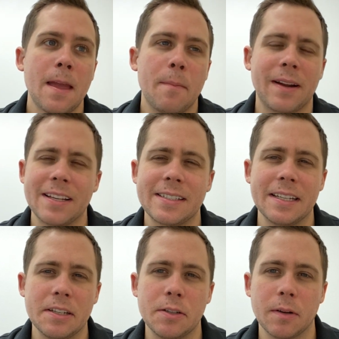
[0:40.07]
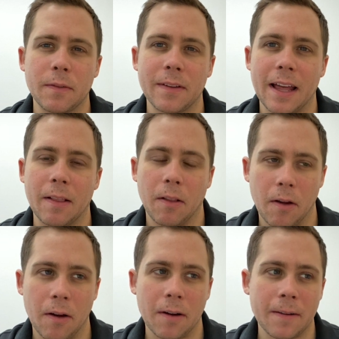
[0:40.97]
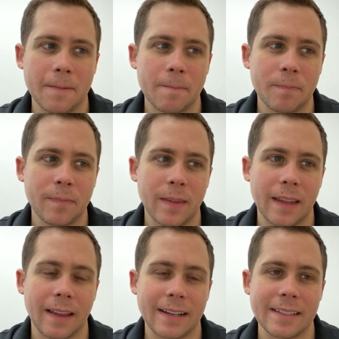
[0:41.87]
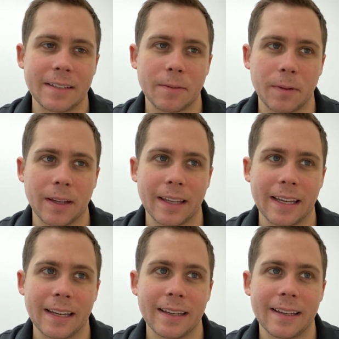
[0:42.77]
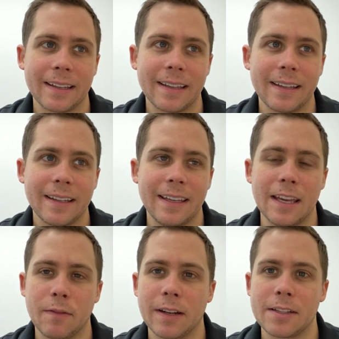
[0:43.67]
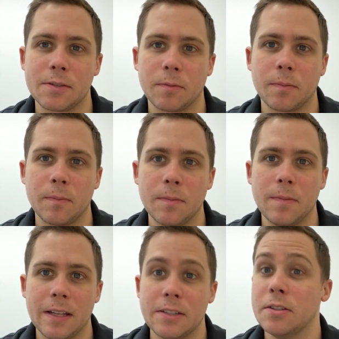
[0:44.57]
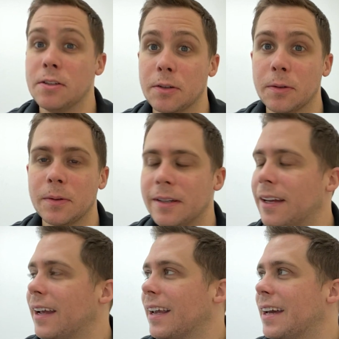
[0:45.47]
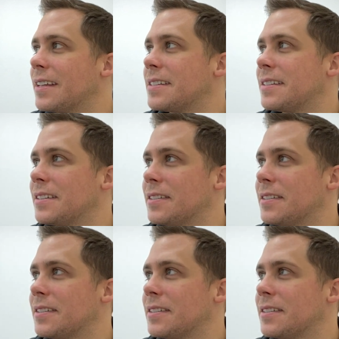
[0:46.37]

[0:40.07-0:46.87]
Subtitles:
but I just didn't do it for that long and like didn't really give it its due, I guess.